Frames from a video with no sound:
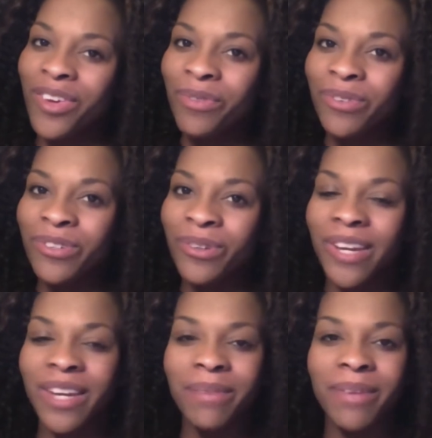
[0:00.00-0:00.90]
for
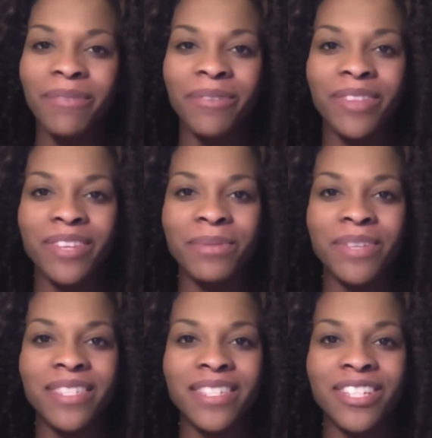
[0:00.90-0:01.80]
joining me for this
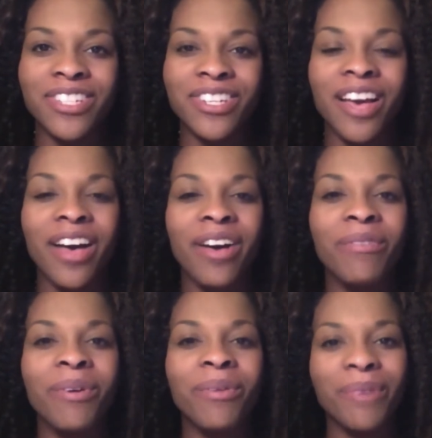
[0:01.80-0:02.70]
week's edition
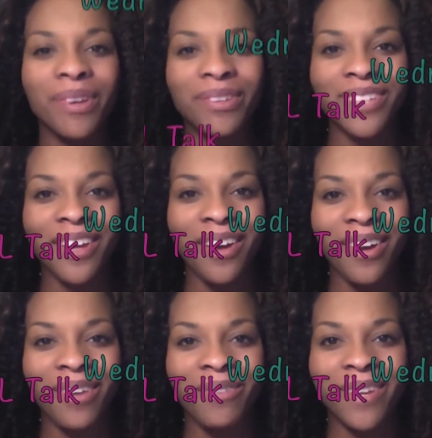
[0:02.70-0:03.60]
of Real
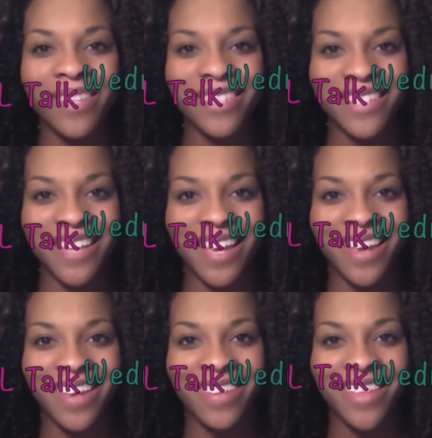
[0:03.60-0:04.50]
Talk
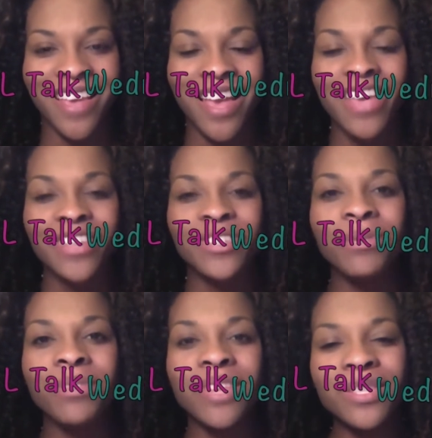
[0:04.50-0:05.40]
Wednesday.
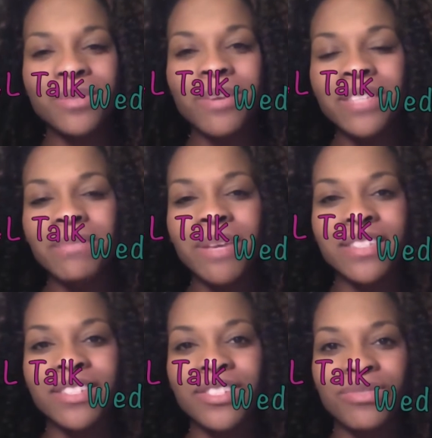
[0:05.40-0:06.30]
So, this week's
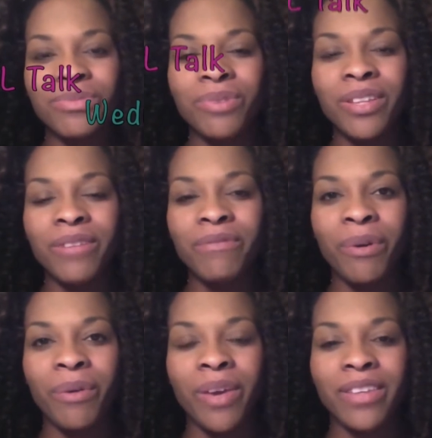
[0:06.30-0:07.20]
message is really
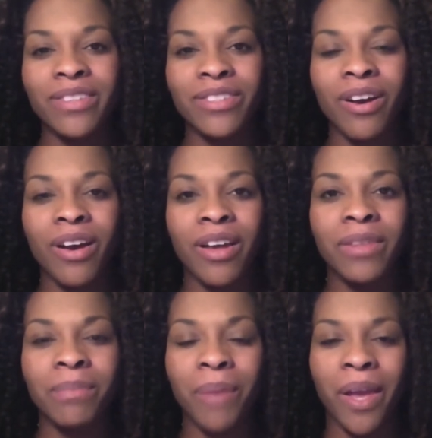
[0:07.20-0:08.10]
focused
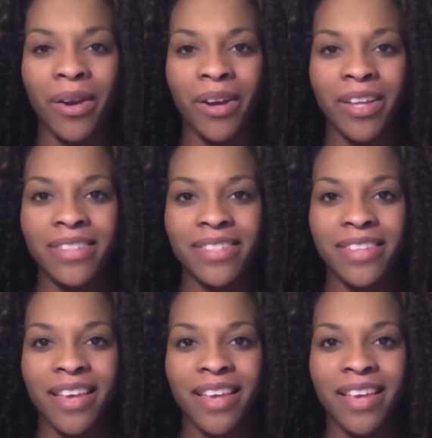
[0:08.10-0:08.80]
on parents.